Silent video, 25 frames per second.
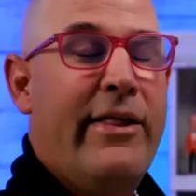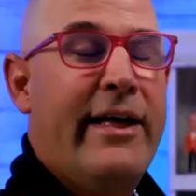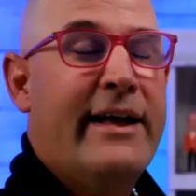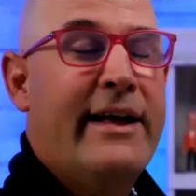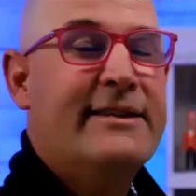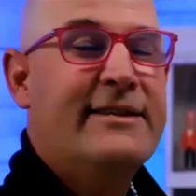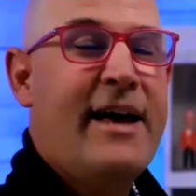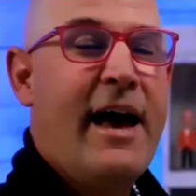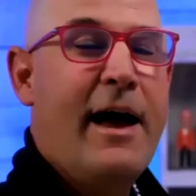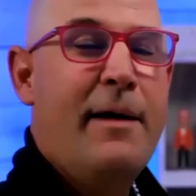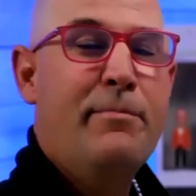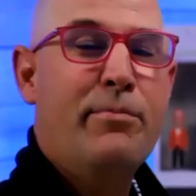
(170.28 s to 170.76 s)

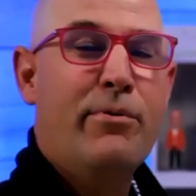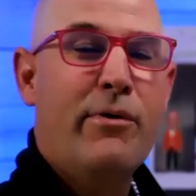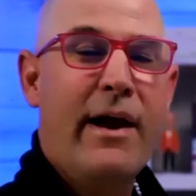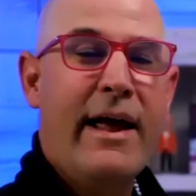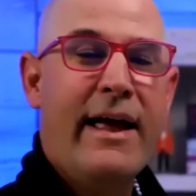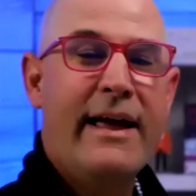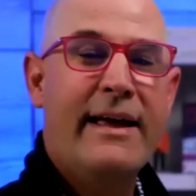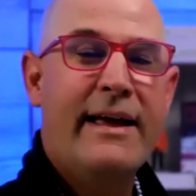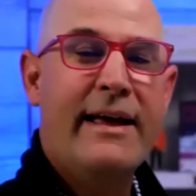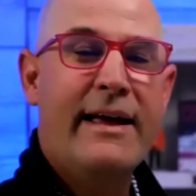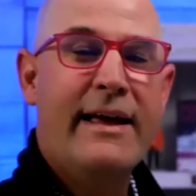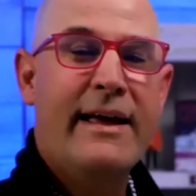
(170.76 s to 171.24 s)
high
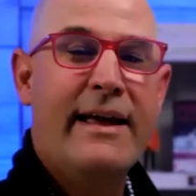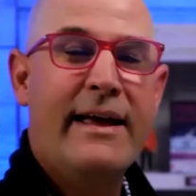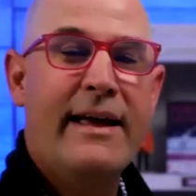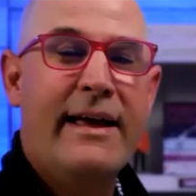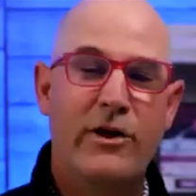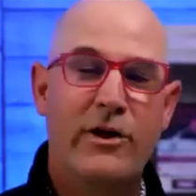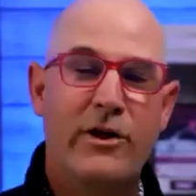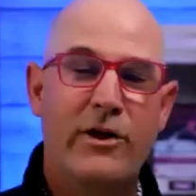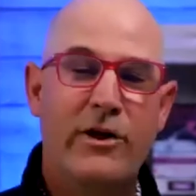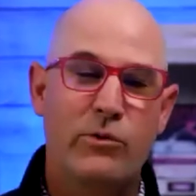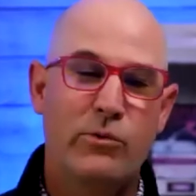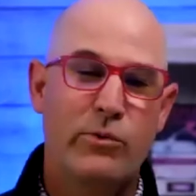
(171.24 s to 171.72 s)
praise. And I know
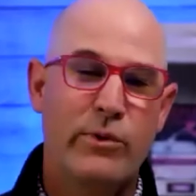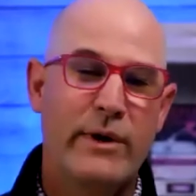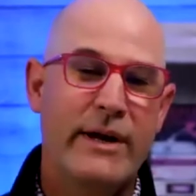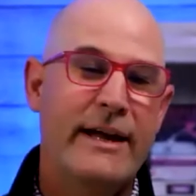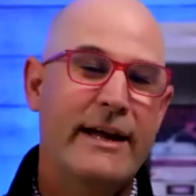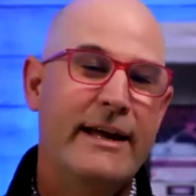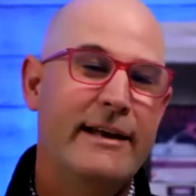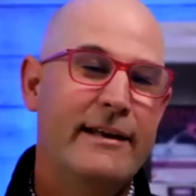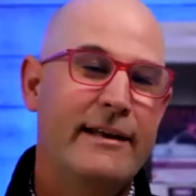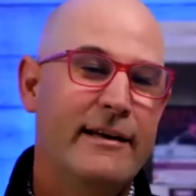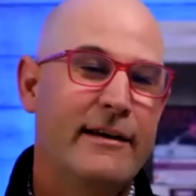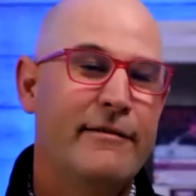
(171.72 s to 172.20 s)
you
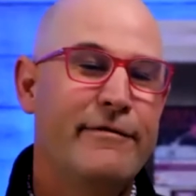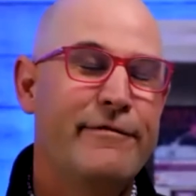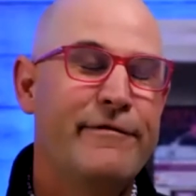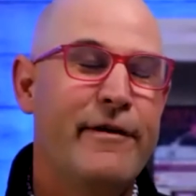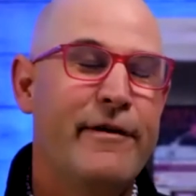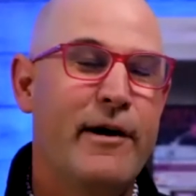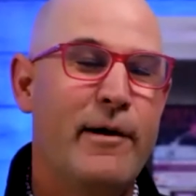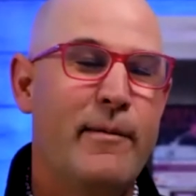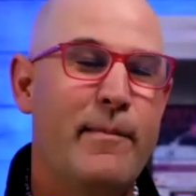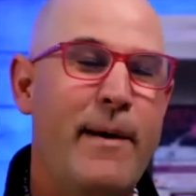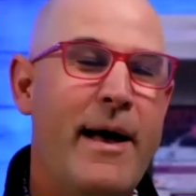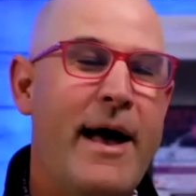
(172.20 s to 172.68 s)
read a
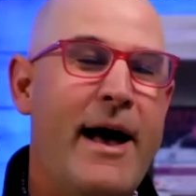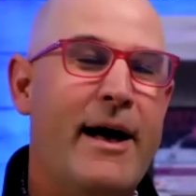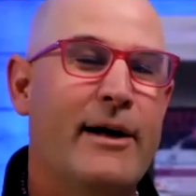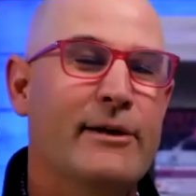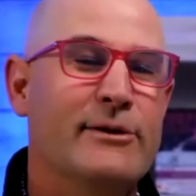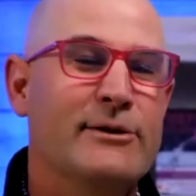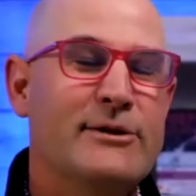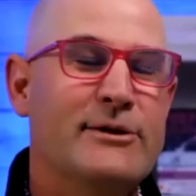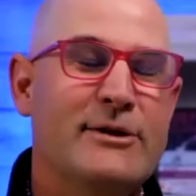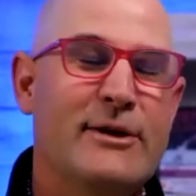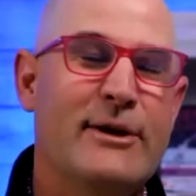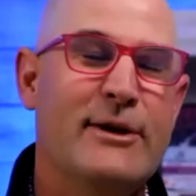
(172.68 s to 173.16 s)
fair amount.
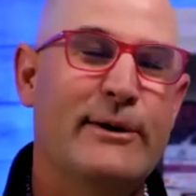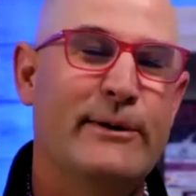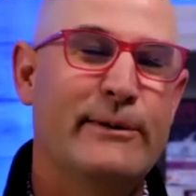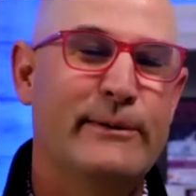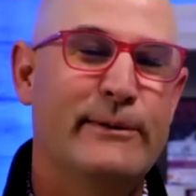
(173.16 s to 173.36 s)
So,